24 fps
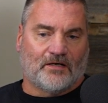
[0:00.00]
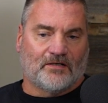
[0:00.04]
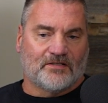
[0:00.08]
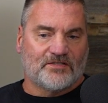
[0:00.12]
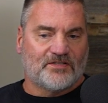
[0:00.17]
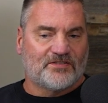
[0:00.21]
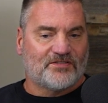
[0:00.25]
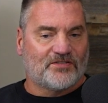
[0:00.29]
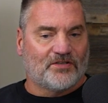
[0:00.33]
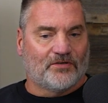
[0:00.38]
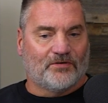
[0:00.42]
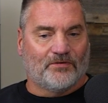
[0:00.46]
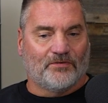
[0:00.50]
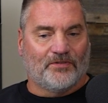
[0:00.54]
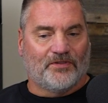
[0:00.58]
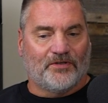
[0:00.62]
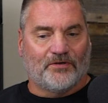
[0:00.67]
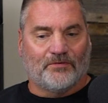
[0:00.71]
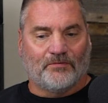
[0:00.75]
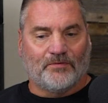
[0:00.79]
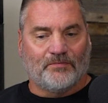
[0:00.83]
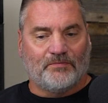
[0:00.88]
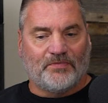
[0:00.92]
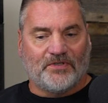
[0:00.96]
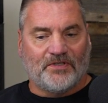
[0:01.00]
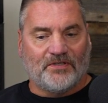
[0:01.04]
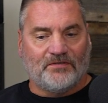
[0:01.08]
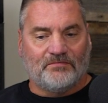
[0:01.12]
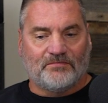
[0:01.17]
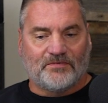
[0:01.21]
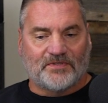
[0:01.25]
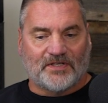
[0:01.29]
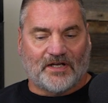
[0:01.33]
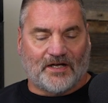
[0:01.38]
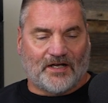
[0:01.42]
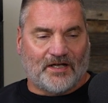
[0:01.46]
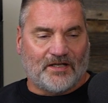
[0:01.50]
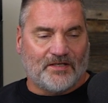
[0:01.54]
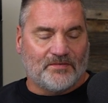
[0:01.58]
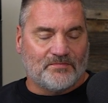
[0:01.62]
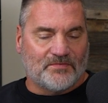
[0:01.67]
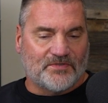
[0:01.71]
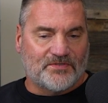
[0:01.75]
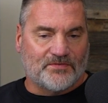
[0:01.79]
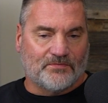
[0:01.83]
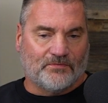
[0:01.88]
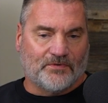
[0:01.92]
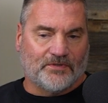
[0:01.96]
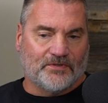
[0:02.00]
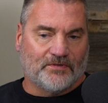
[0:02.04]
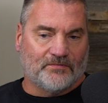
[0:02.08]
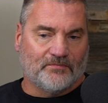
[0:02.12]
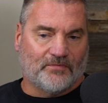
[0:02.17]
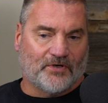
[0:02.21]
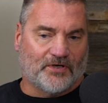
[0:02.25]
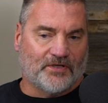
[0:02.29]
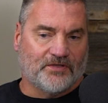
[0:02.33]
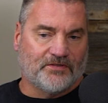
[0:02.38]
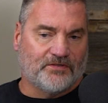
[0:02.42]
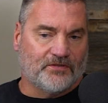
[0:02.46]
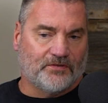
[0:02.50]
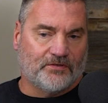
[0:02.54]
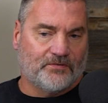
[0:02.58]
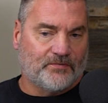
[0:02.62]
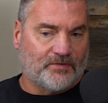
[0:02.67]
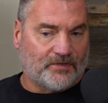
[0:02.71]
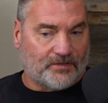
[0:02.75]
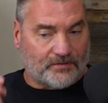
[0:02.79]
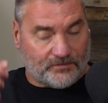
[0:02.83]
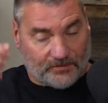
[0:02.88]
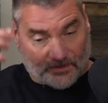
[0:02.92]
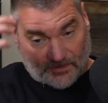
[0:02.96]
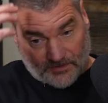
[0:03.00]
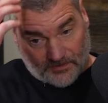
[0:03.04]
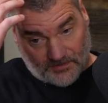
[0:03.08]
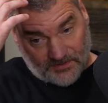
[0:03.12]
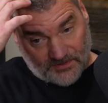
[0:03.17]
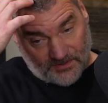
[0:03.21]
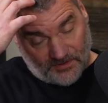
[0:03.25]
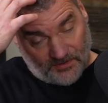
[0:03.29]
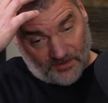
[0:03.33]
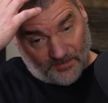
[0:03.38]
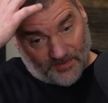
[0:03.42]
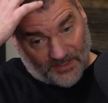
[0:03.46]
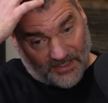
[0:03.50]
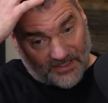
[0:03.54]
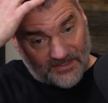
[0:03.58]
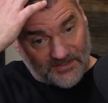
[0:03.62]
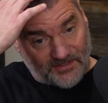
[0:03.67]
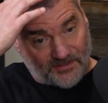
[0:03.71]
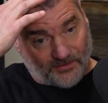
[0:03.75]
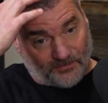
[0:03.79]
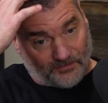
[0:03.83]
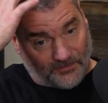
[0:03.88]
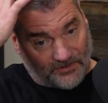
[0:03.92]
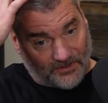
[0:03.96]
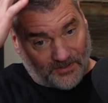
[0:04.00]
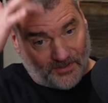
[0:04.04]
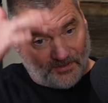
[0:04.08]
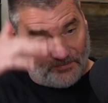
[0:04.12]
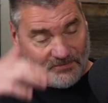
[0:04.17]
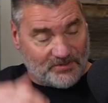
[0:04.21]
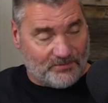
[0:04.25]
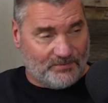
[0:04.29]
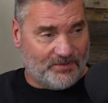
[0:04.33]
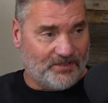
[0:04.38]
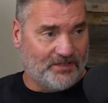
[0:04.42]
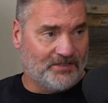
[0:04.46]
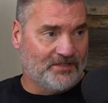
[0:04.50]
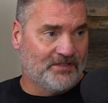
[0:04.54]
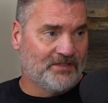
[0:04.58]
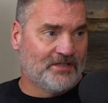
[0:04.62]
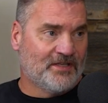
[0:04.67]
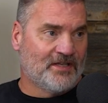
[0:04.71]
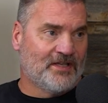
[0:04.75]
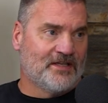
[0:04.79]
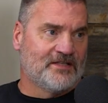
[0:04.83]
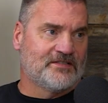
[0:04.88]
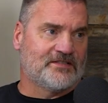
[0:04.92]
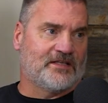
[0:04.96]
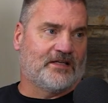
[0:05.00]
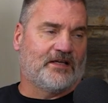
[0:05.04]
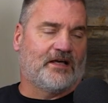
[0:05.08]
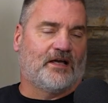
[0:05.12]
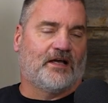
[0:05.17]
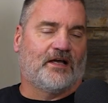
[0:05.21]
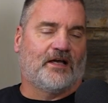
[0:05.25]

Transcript: So there would be times when Brian Tome, our senior pastor, would come to me and say,